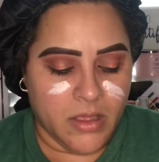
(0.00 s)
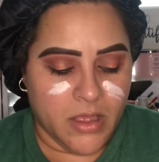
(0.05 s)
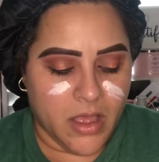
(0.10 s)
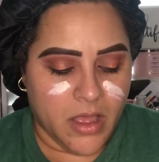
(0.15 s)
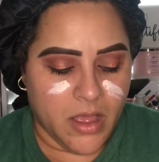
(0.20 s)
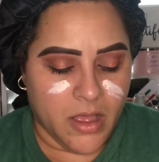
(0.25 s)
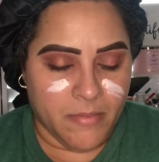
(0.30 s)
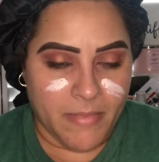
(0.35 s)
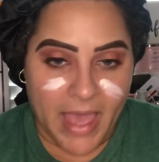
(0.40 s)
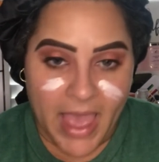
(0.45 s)

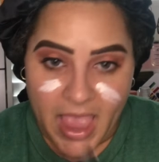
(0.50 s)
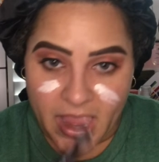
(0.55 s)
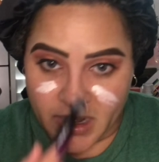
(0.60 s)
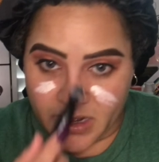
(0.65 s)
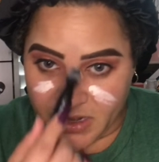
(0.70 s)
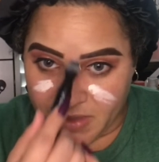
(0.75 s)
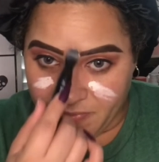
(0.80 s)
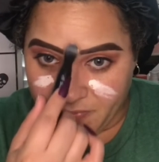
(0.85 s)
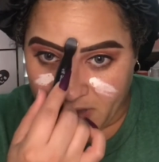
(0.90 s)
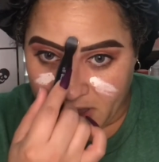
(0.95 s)

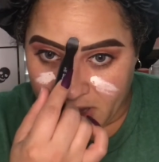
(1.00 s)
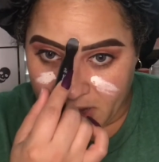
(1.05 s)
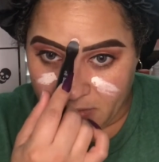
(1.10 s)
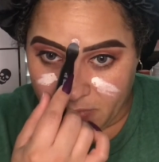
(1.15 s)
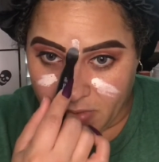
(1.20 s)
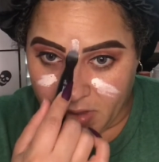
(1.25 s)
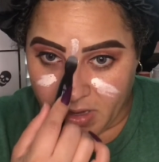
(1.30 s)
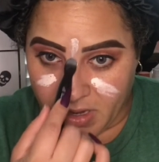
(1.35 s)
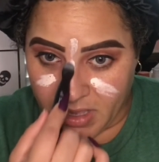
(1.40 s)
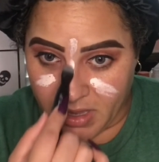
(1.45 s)
acne fighting
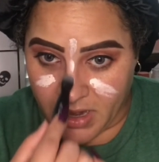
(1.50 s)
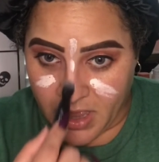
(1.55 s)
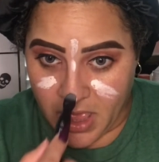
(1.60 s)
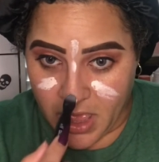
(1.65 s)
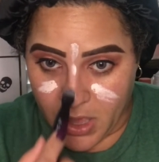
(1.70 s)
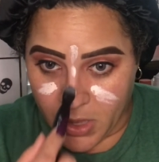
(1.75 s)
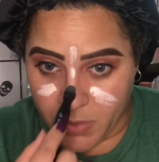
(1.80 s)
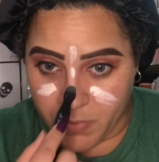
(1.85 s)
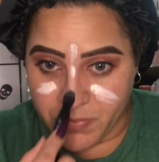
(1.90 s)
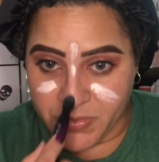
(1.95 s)
one. It
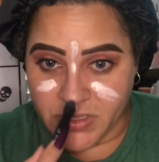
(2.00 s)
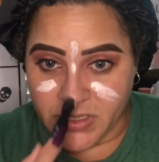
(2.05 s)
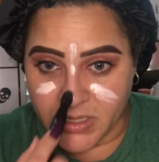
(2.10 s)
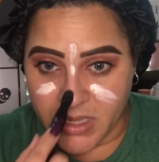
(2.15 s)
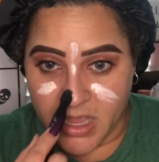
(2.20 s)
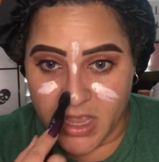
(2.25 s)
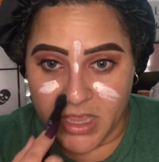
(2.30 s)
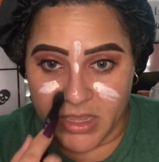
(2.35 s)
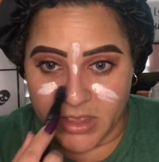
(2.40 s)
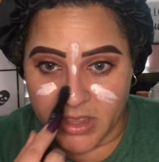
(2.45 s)
helps
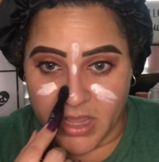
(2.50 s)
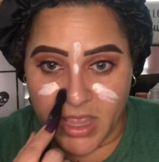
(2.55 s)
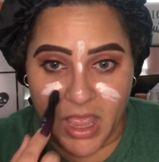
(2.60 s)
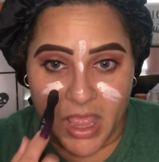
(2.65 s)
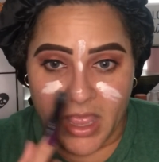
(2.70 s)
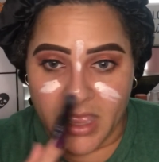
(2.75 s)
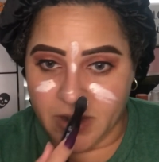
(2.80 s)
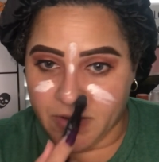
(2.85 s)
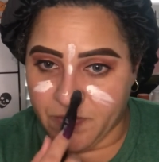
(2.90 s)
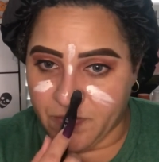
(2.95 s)
a
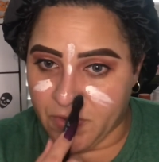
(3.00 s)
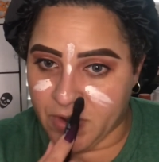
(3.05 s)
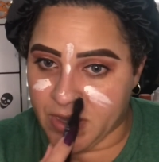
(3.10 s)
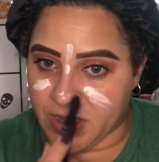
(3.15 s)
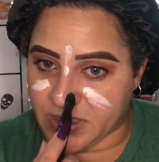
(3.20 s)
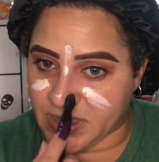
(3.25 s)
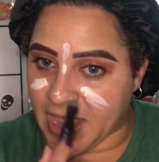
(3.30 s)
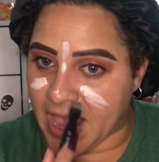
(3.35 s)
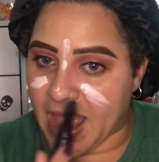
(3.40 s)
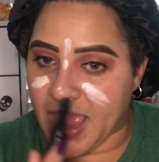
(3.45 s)
lot for
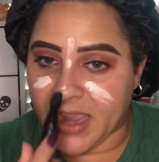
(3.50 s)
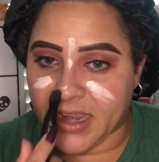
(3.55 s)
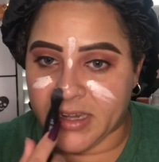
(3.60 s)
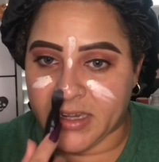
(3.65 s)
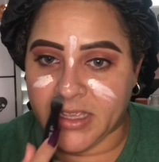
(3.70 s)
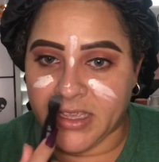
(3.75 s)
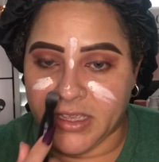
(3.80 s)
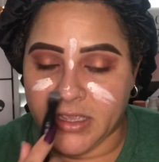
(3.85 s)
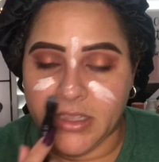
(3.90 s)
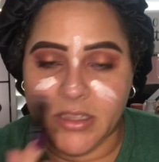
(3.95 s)
his
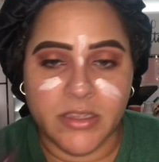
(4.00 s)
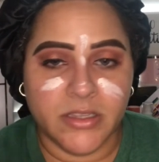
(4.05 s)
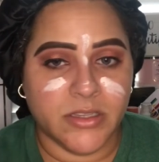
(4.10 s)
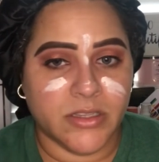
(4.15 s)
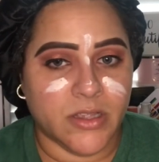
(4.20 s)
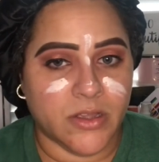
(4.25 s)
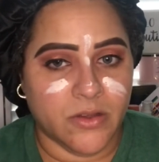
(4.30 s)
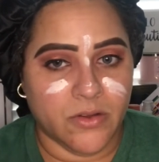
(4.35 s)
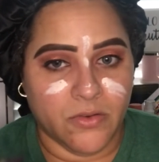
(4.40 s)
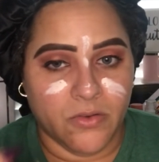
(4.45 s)
acne,
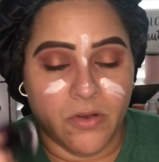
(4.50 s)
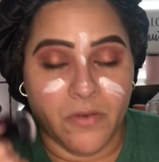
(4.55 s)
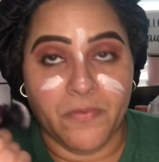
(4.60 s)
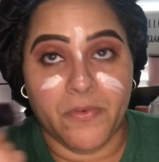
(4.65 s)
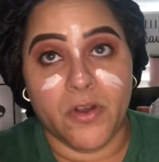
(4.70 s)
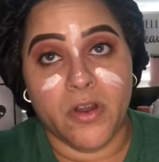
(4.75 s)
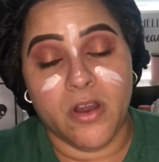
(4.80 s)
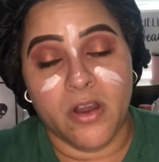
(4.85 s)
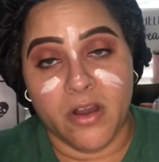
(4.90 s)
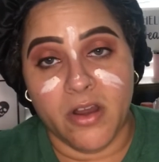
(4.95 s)
so, or
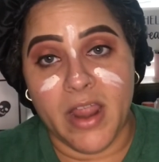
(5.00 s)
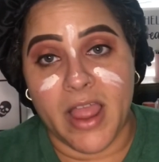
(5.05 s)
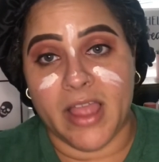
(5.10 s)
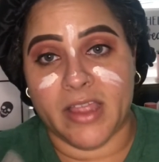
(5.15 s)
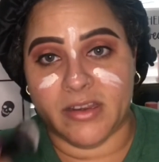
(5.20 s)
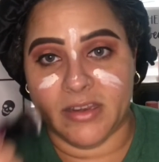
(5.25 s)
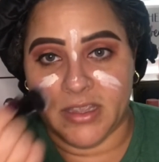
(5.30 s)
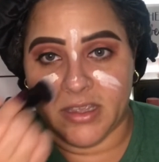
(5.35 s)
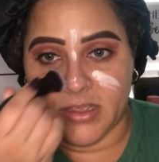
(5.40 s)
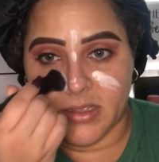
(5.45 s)
for her
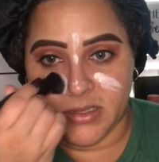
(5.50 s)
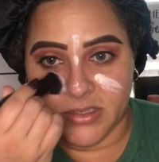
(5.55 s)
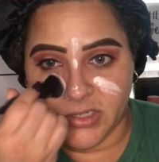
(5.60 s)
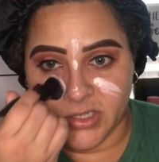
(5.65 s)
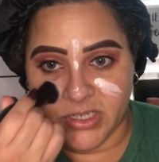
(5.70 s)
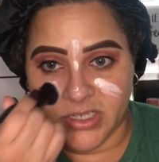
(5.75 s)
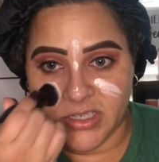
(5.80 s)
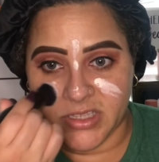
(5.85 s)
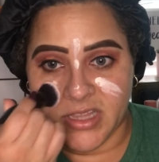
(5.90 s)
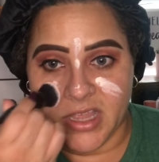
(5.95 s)
acne, because
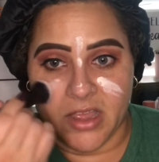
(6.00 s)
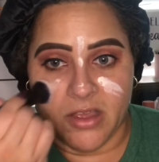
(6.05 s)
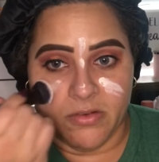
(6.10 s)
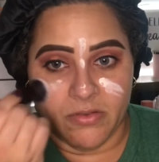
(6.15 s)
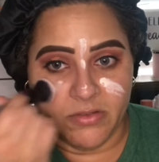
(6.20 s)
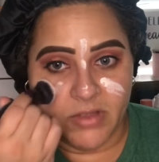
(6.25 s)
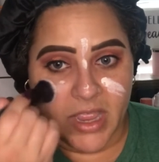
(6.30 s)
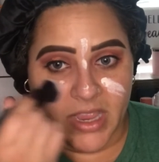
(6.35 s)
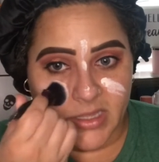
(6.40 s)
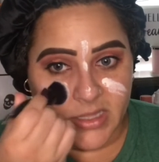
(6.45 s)
she's now
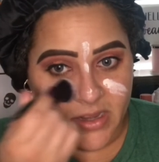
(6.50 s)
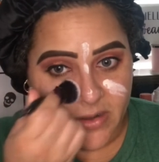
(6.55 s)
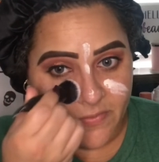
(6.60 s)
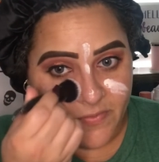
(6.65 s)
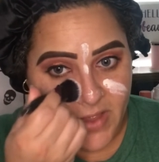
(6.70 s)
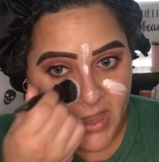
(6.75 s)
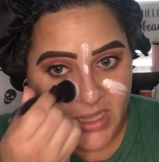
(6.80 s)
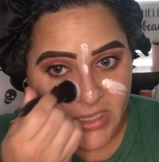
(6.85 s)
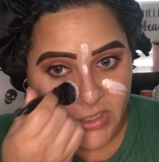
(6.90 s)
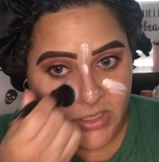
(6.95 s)

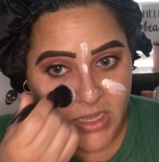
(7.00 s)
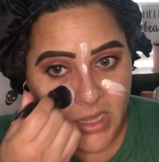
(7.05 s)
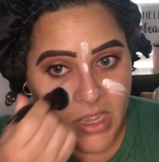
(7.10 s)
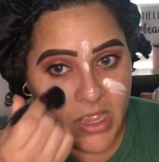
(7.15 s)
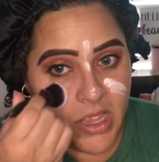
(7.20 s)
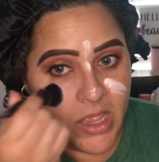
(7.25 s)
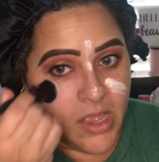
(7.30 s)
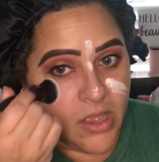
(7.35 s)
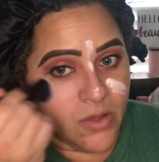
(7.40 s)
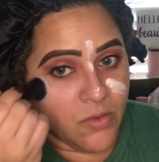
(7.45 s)
identifies
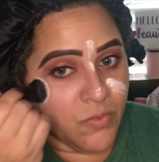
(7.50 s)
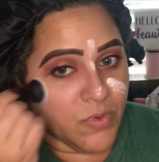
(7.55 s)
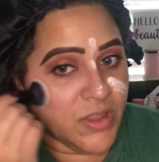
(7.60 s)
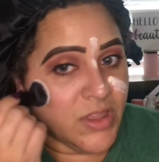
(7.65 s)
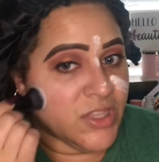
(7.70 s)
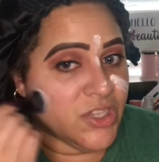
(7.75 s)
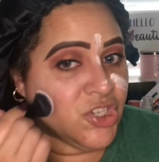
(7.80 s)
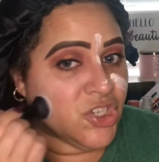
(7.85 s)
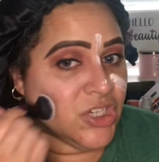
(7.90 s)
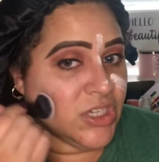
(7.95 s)

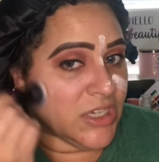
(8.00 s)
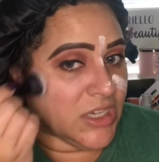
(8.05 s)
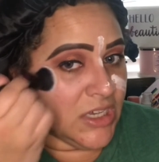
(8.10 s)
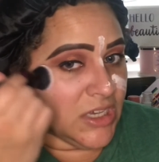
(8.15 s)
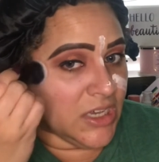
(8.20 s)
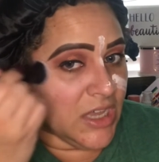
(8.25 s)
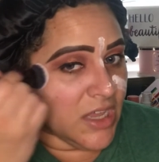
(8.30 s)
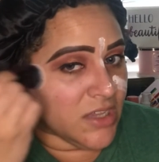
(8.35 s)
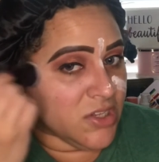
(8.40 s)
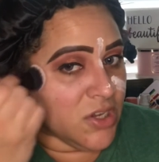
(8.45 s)
with
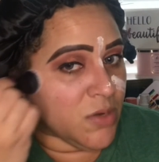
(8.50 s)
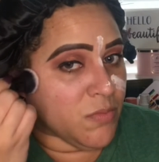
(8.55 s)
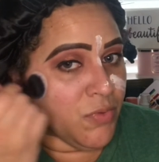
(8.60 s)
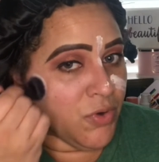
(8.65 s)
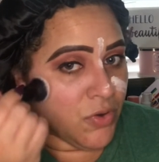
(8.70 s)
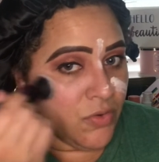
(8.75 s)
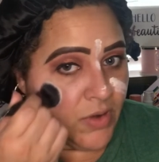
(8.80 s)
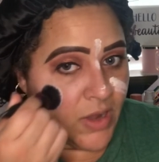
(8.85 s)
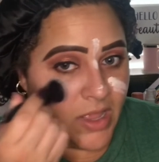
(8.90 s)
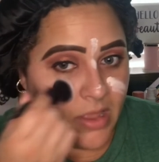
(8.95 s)
she as her
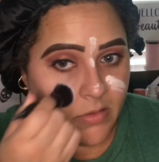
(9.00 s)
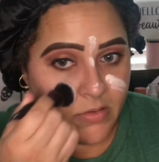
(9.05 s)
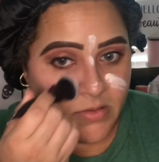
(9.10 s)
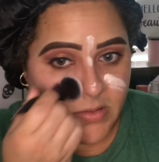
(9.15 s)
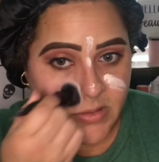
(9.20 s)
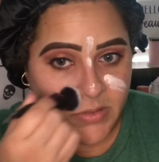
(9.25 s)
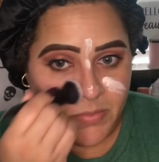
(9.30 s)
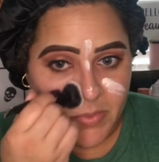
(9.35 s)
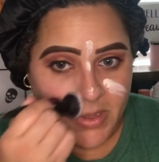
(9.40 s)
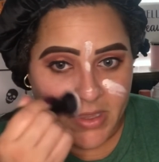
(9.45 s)

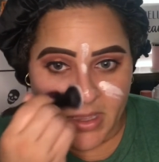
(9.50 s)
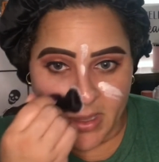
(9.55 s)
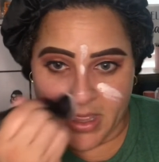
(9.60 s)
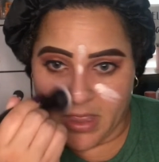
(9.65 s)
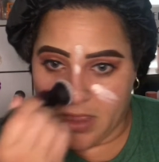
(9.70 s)
pronouns. But yeah,